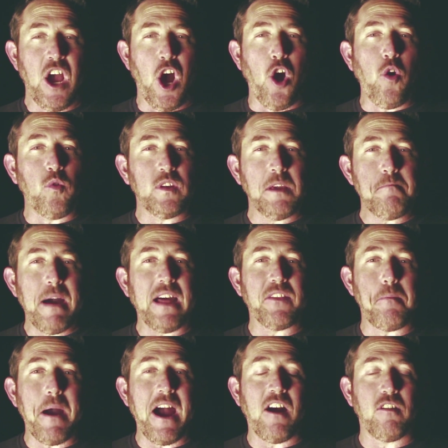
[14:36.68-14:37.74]
Only by the
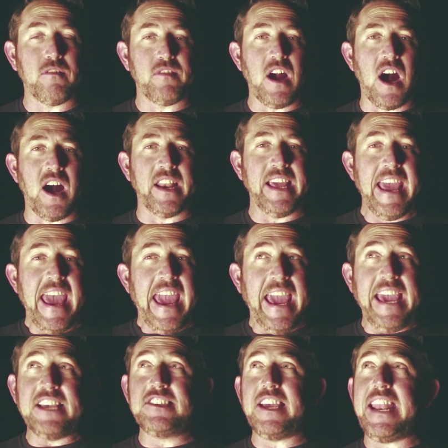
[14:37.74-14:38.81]
power of God.
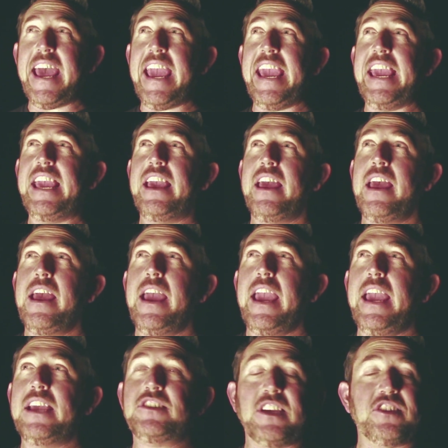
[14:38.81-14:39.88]
Is
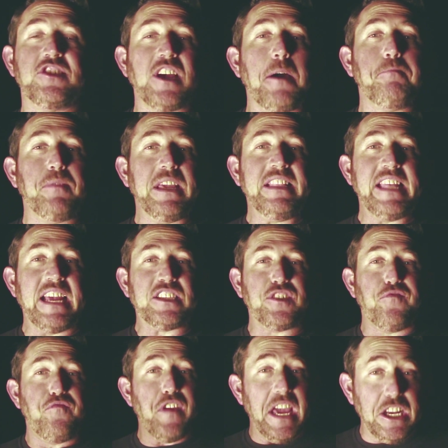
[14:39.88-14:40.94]
it something that's
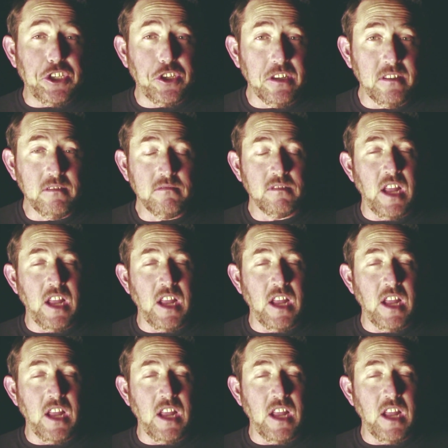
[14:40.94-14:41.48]
fiction?